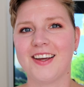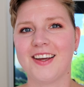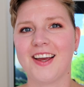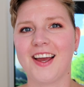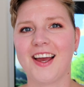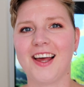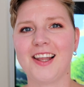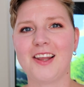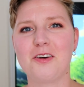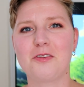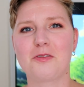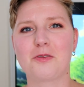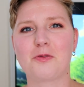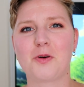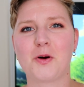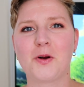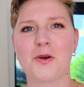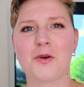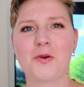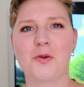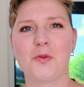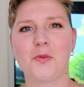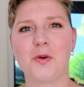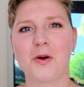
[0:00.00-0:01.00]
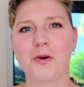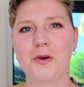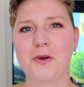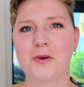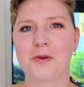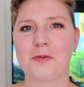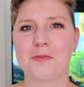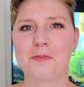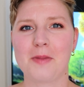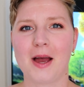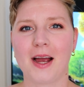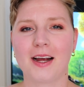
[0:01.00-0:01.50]
Hello everyone,
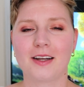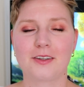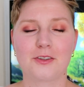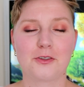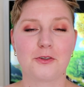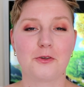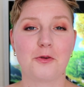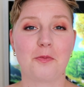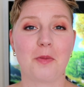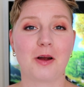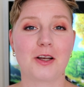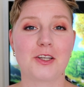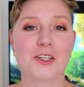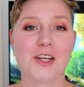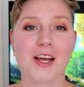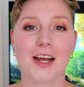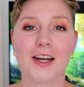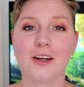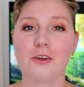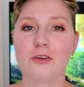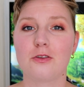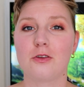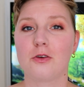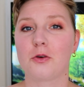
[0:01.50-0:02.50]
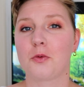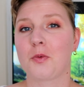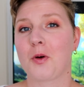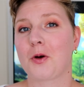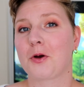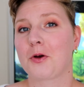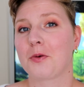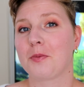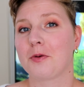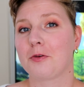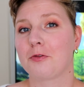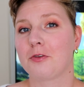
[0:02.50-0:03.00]
welcome back to my channel, or
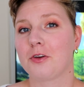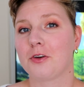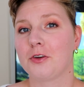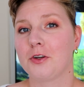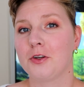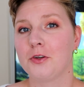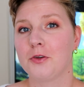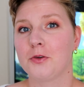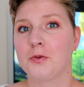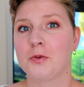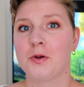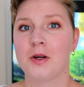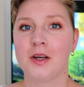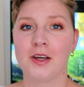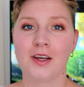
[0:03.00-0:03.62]
welcome if you're new.